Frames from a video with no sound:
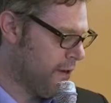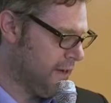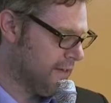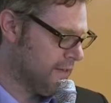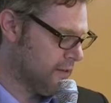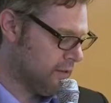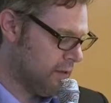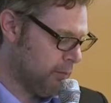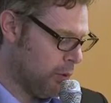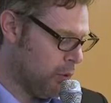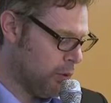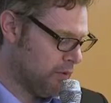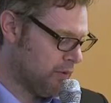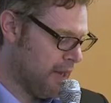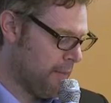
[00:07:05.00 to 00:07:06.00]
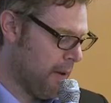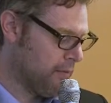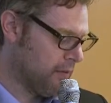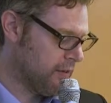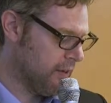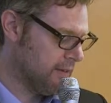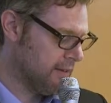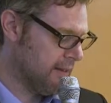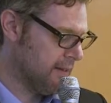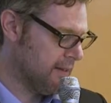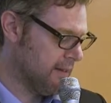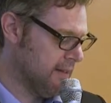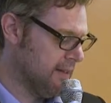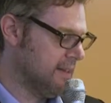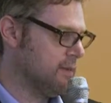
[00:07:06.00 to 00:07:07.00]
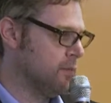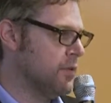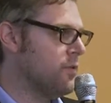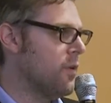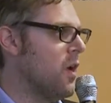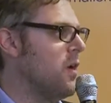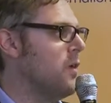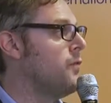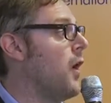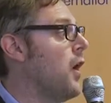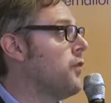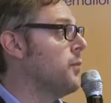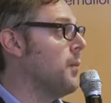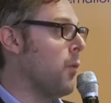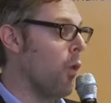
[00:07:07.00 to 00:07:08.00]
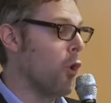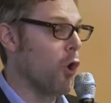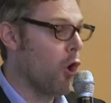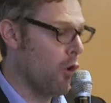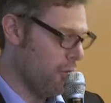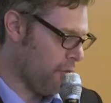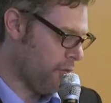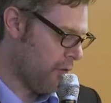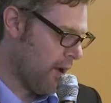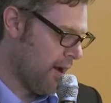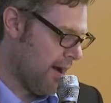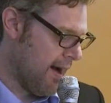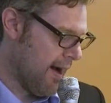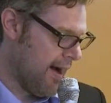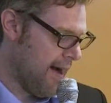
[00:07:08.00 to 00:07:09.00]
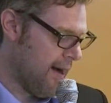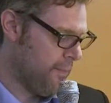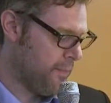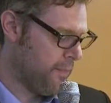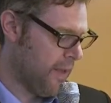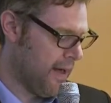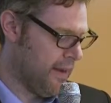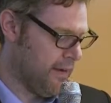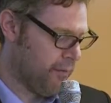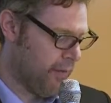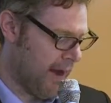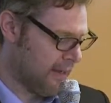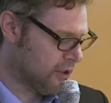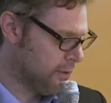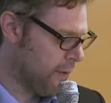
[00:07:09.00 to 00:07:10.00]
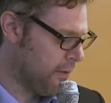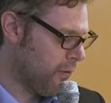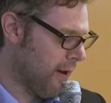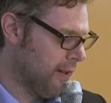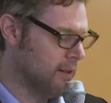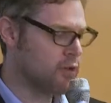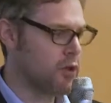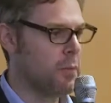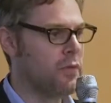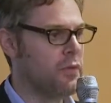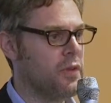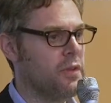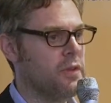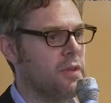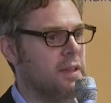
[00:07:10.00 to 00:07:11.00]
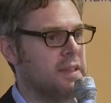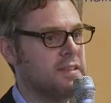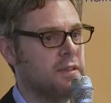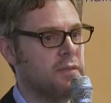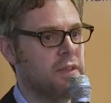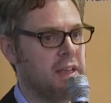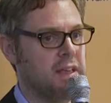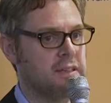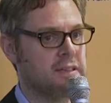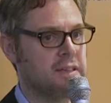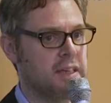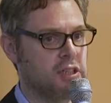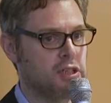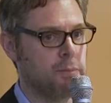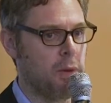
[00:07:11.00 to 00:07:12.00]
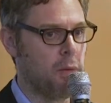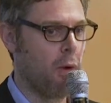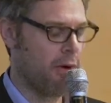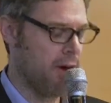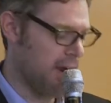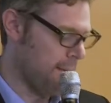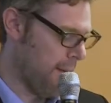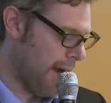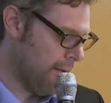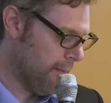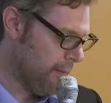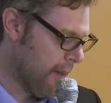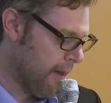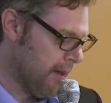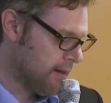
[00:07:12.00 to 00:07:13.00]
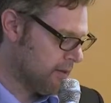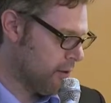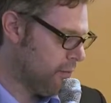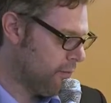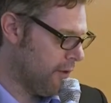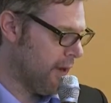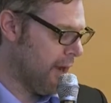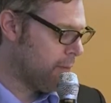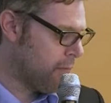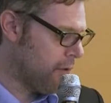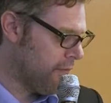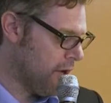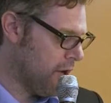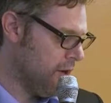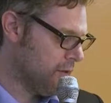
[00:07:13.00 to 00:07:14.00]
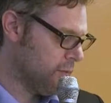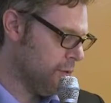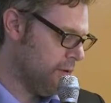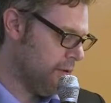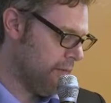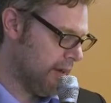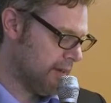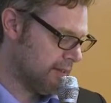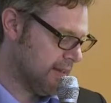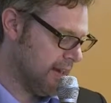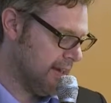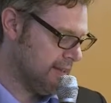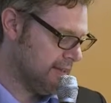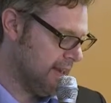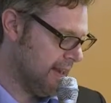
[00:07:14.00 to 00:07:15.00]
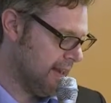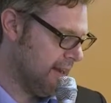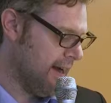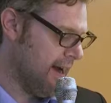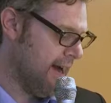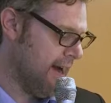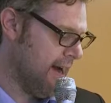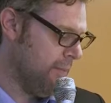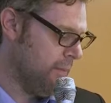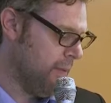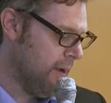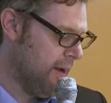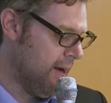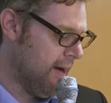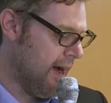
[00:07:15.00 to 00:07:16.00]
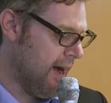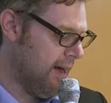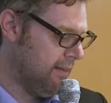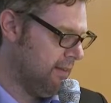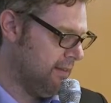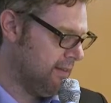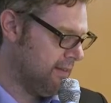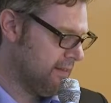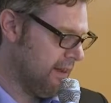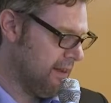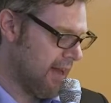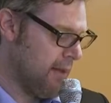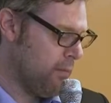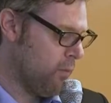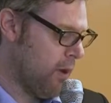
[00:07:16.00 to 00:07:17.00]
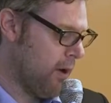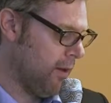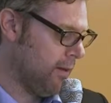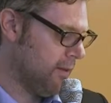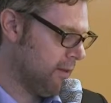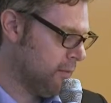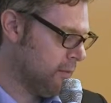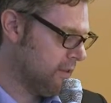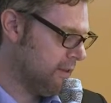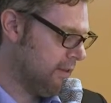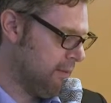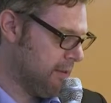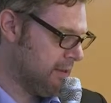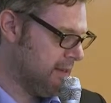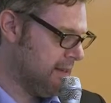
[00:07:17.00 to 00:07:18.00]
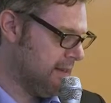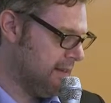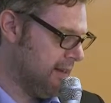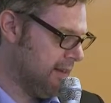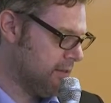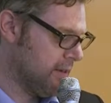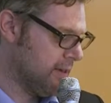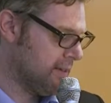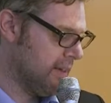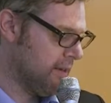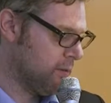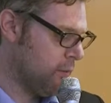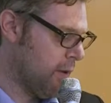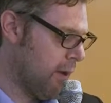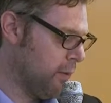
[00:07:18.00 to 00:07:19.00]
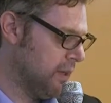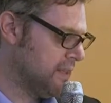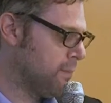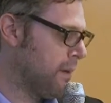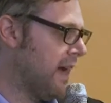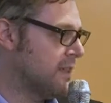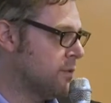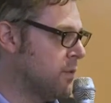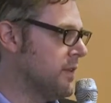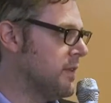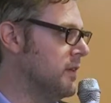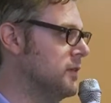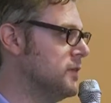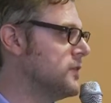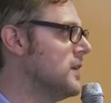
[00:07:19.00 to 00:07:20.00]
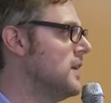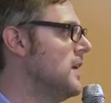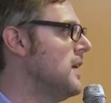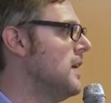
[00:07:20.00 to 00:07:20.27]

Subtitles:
readers, it was important to keep emphasising that this was far from a one-off, and in fact should be right at the top of the list of things they should be worrying about. So over a number of years, we were investigating. And again, while there was limited interest elsewhere, we splashed with those